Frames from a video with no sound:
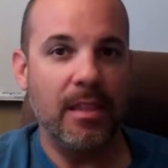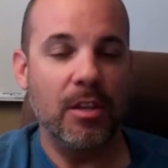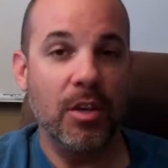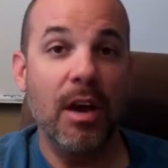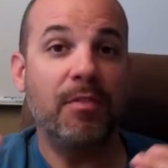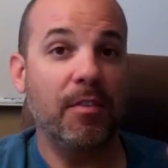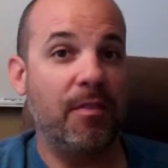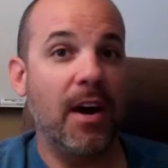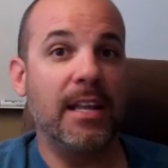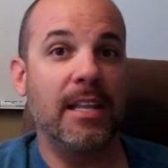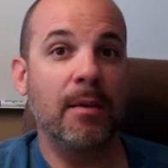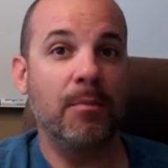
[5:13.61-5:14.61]
you have to
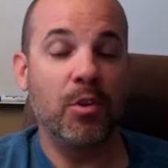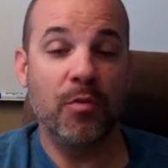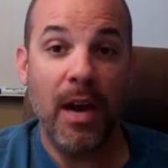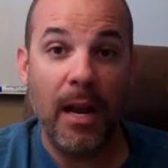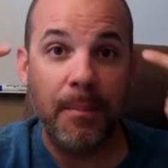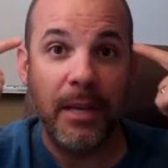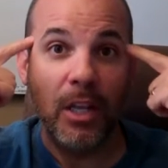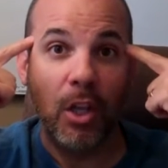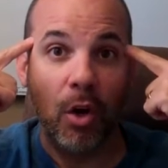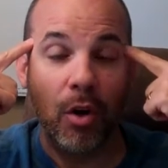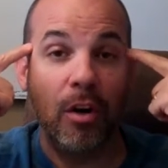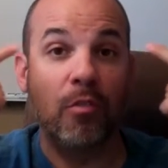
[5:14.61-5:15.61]
find them. You've got to be
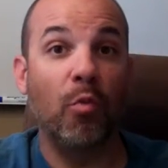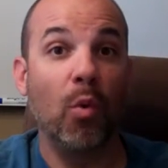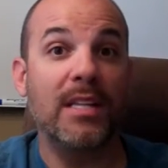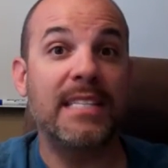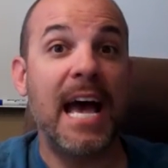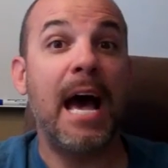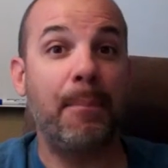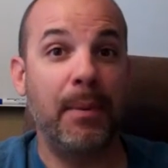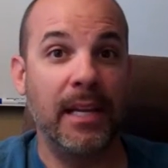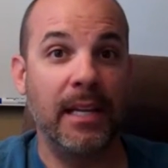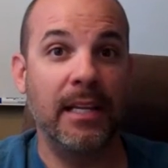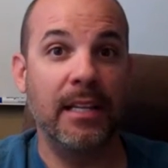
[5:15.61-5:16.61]
alert of what's
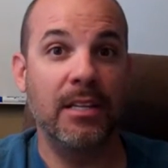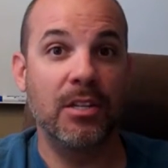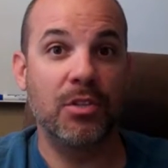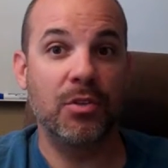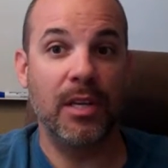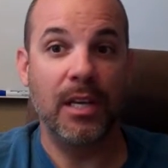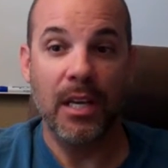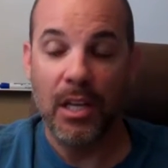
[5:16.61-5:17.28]
happening in the industry.